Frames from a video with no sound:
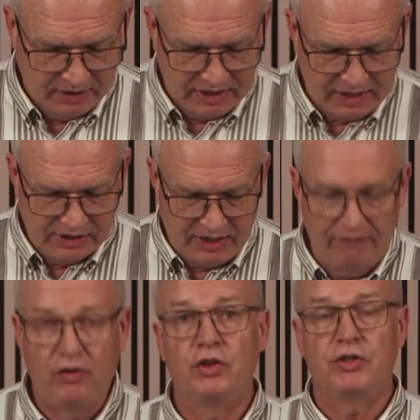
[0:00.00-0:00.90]
is in
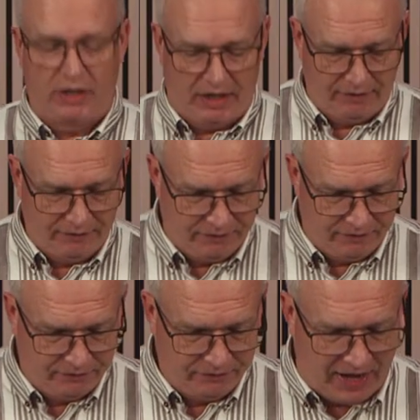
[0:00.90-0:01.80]
verse
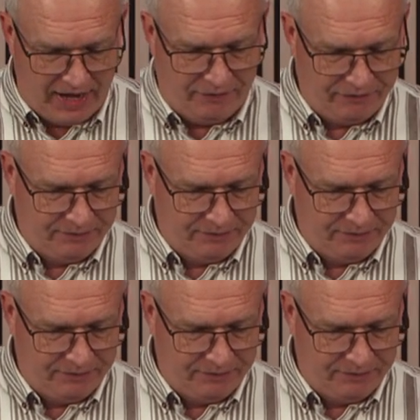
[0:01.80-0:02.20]
five,